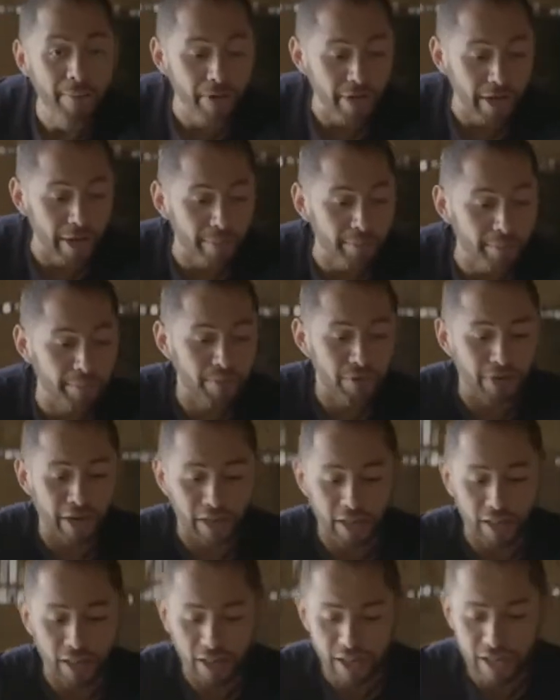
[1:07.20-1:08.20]
gonna put a
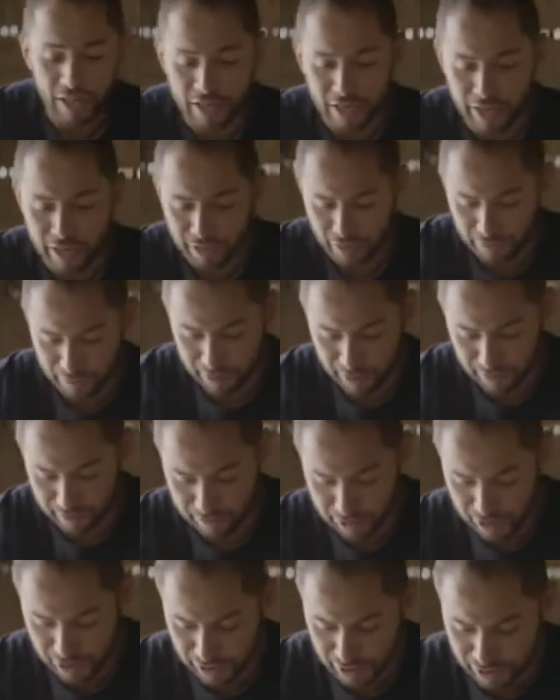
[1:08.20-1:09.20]
little bit of
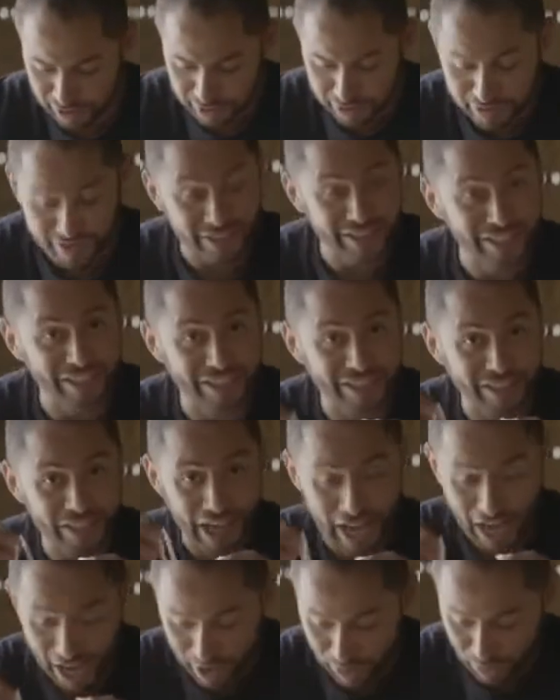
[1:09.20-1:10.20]
cheese. This is
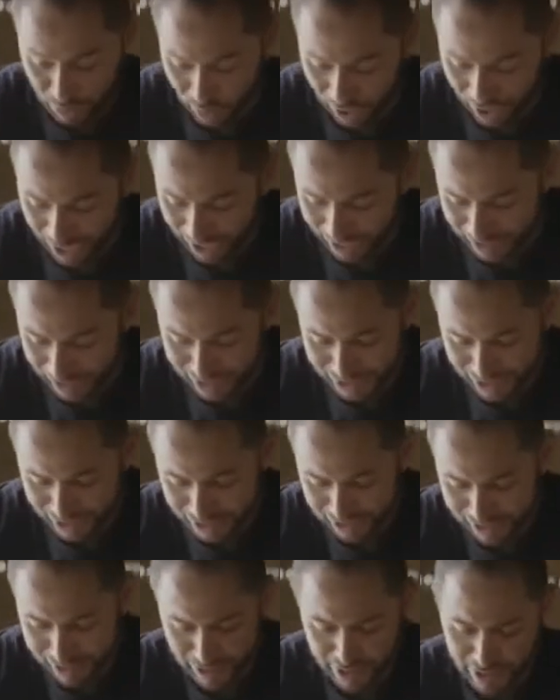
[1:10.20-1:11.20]
Oaxaca
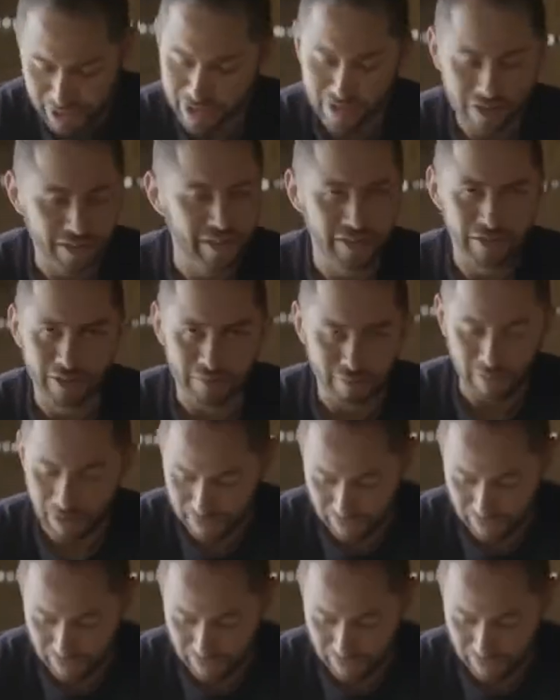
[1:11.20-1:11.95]
cheese, my